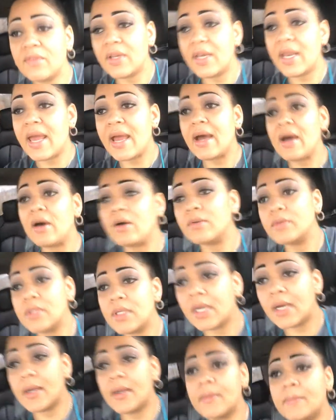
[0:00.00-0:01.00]

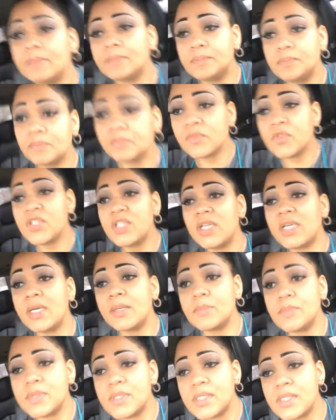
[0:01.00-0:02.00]
tips and things that
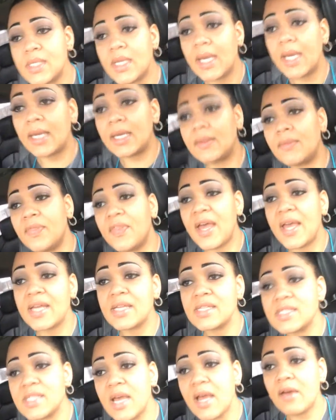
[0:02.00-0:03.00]
have worked for me.
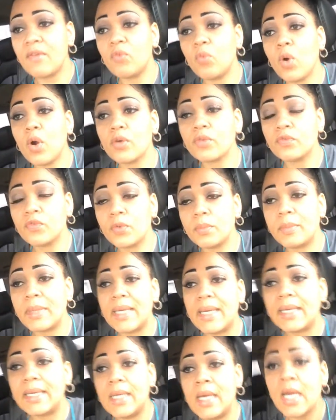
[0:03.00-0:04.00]
I am not
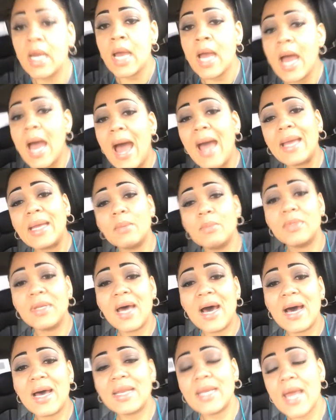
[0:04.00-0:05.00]
a
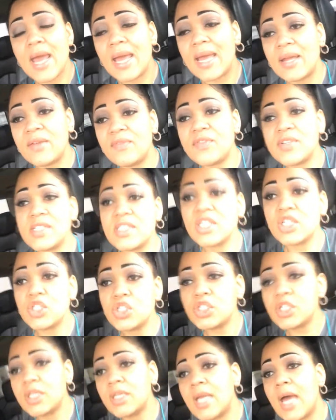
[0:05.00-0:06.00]
physician. I am